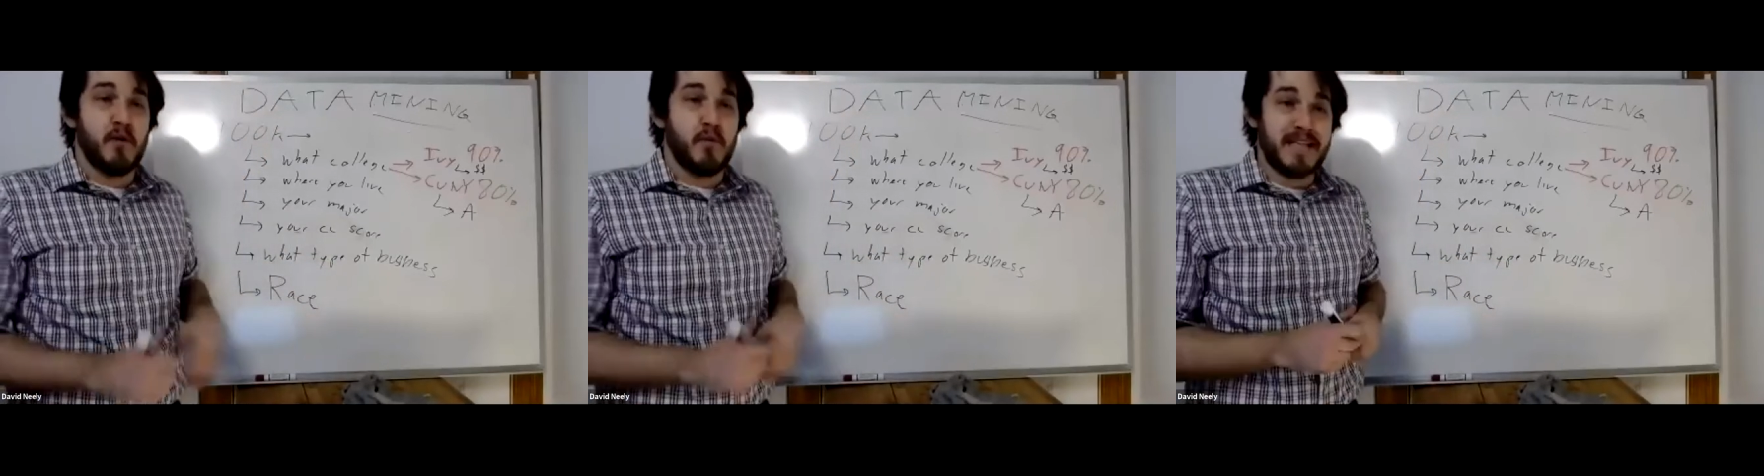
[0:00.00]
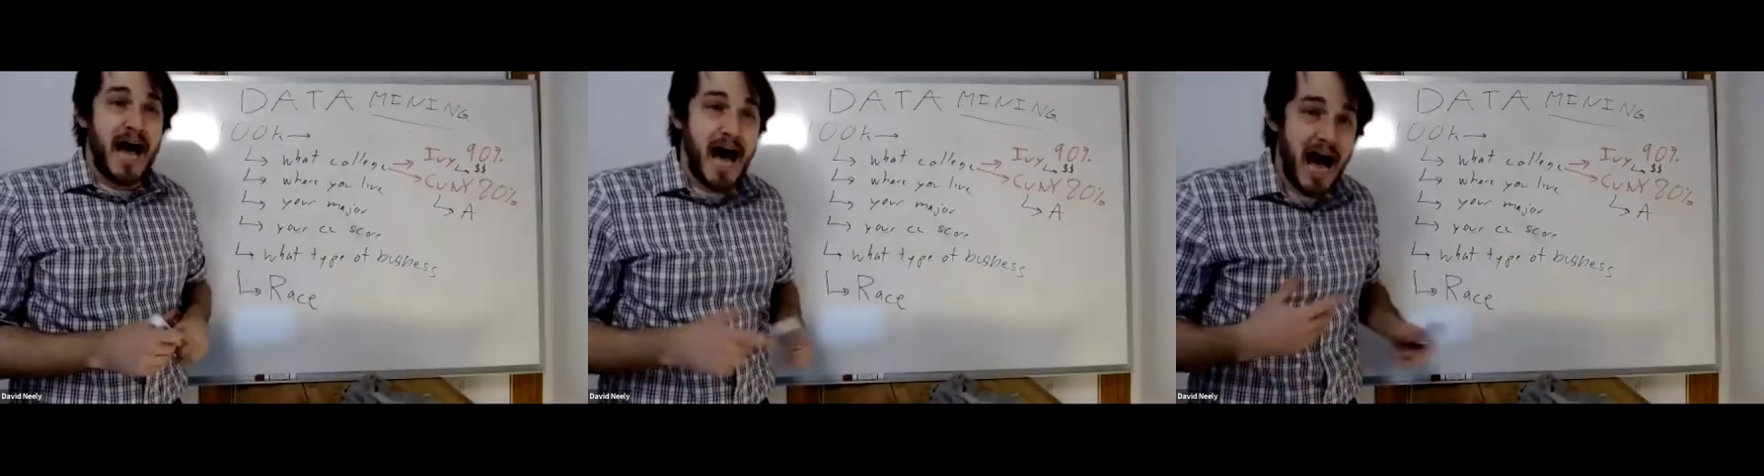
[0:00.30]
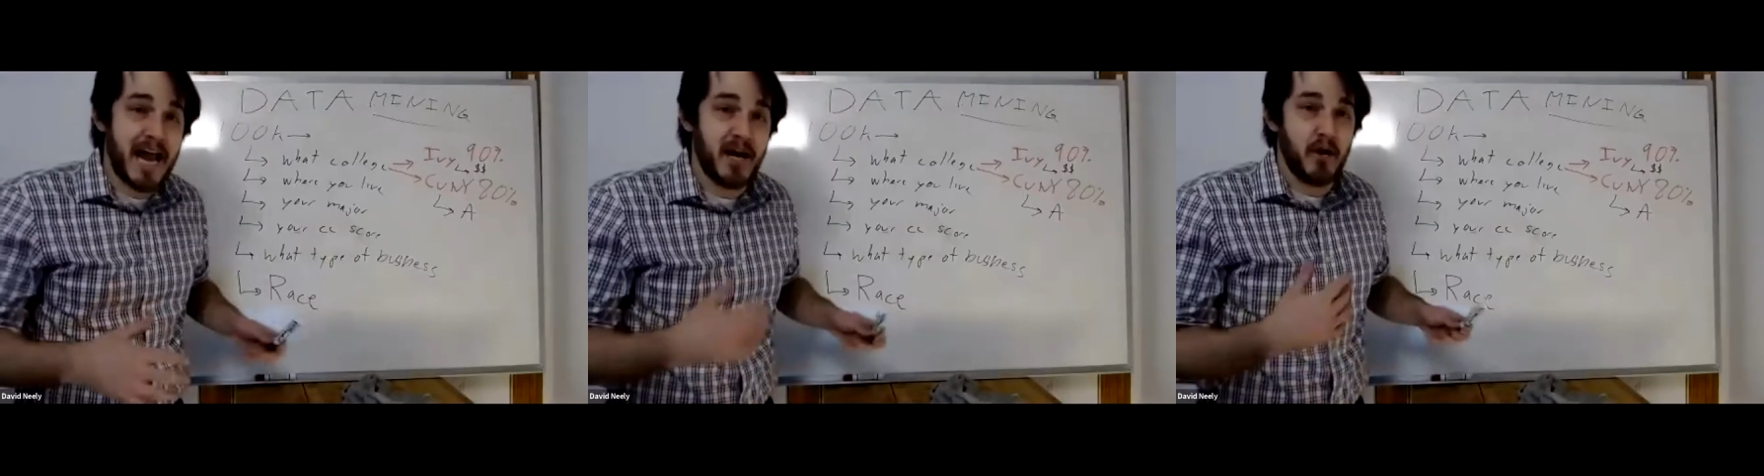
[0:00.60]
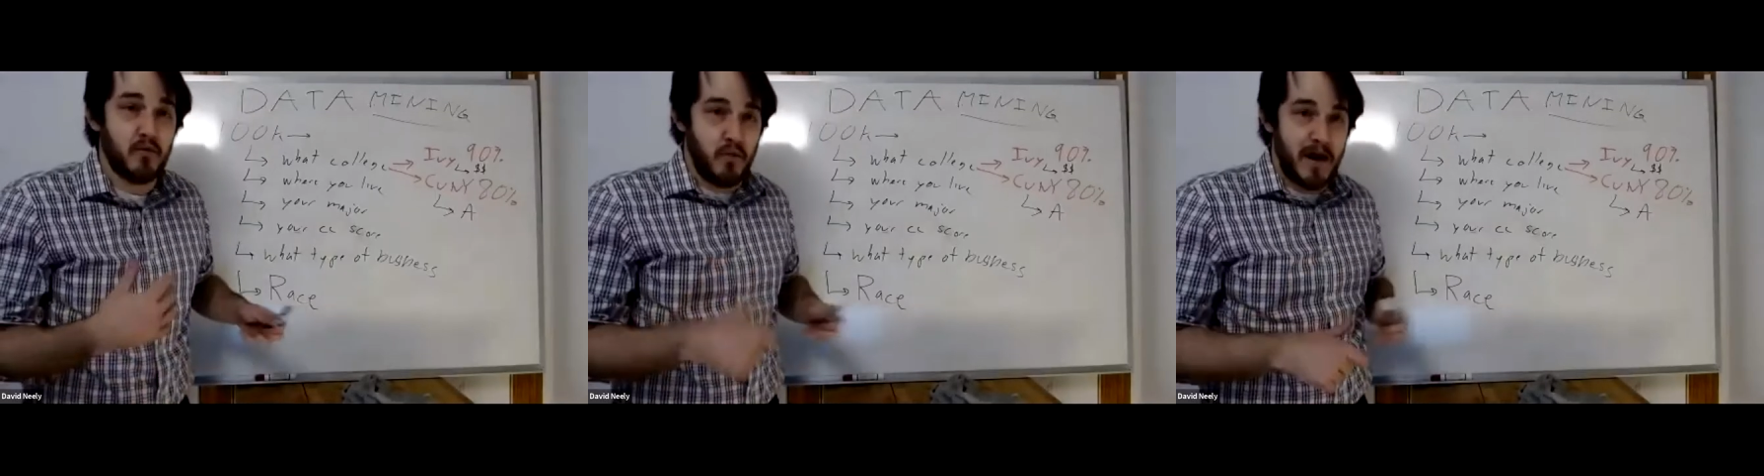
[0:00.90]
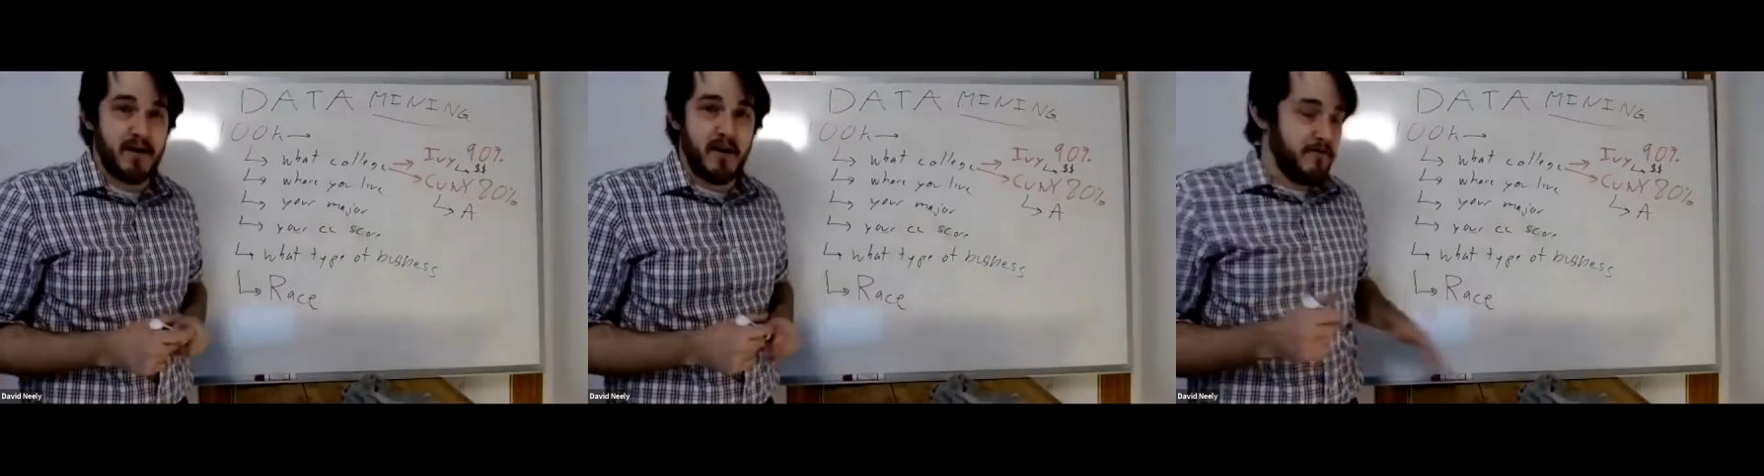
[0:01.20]
there was a high
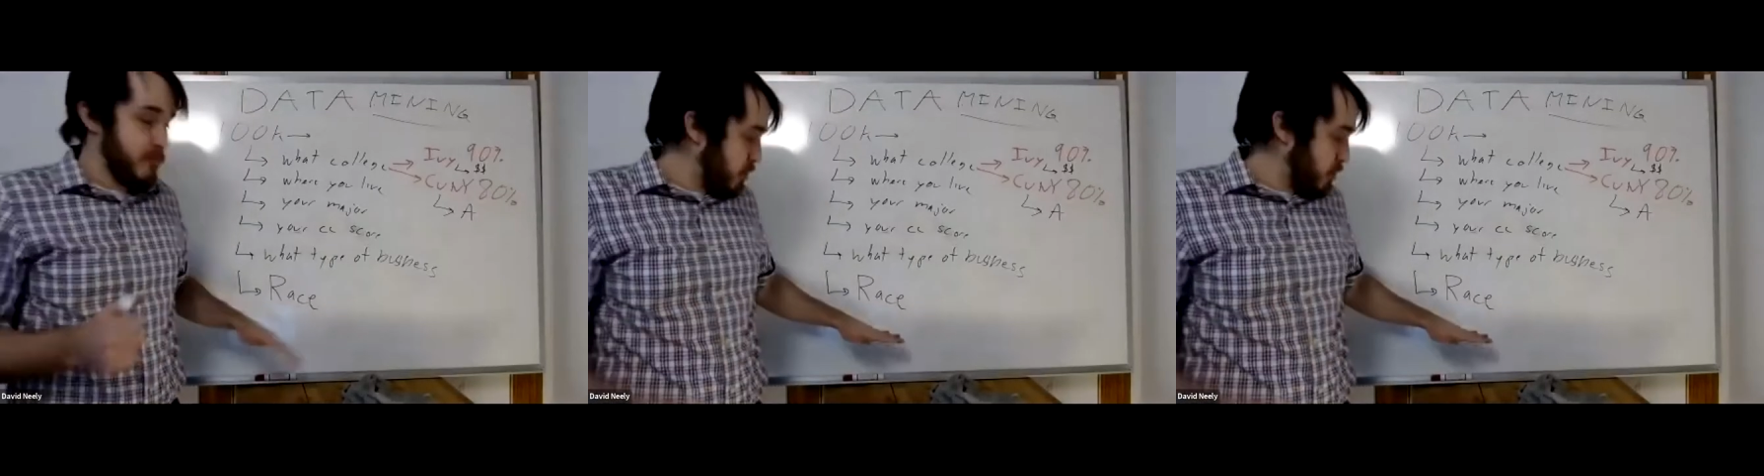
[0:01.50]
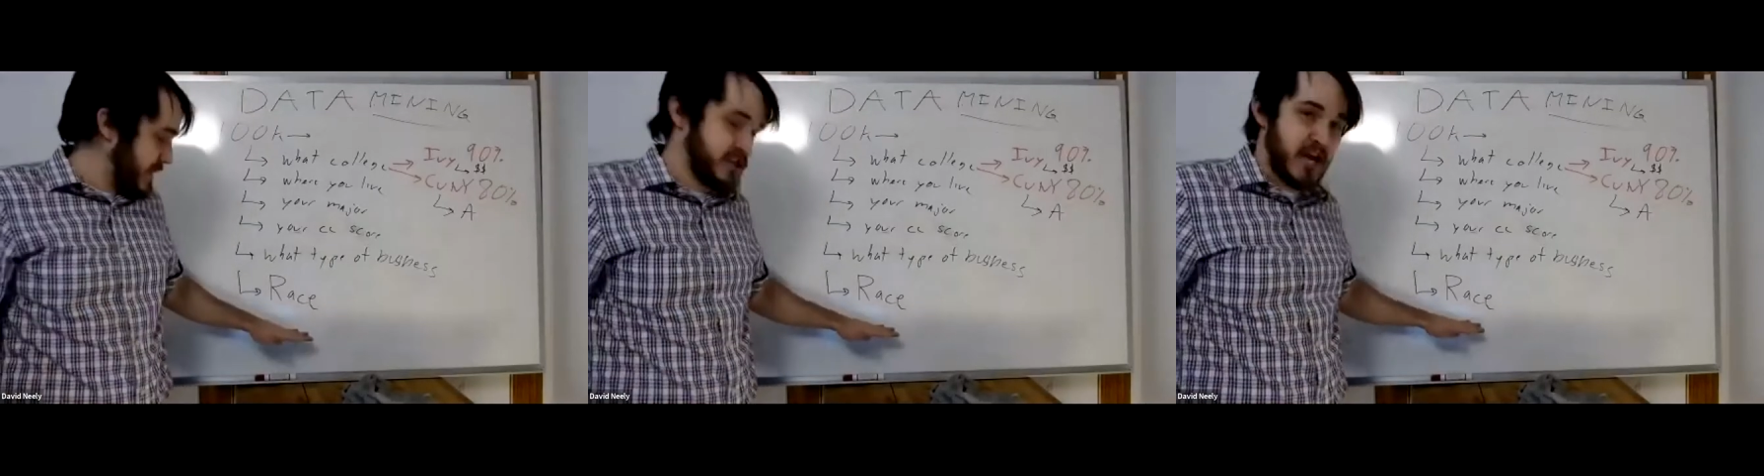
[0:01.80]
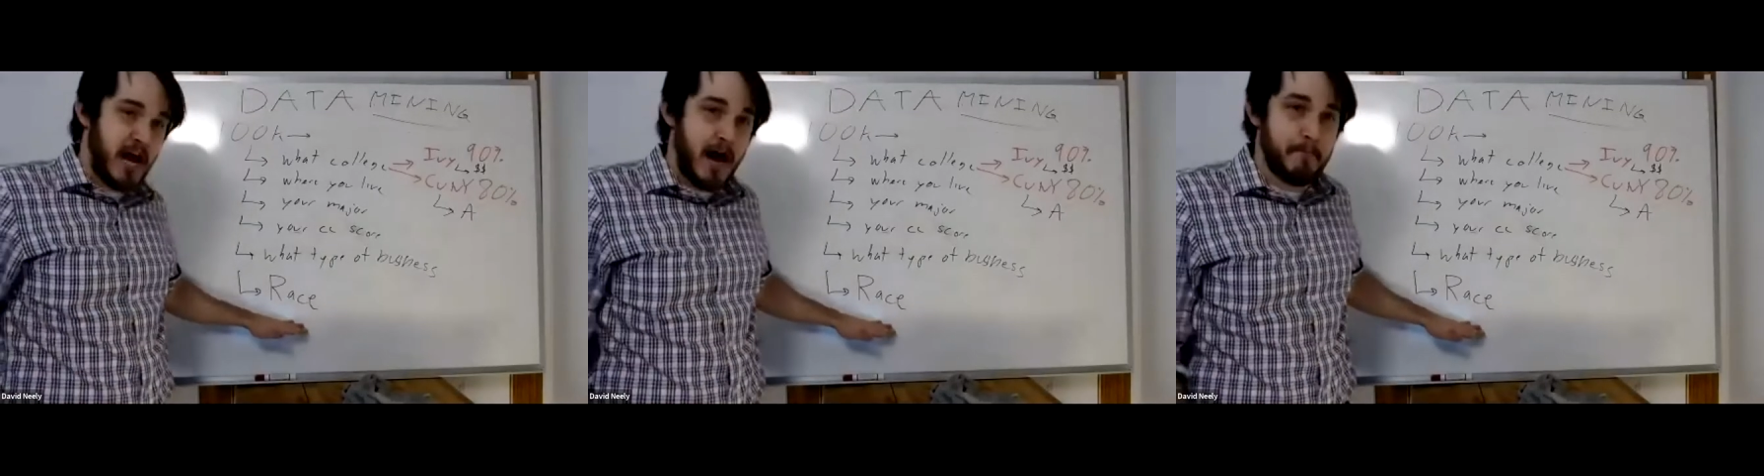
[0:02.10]
rate of mortgage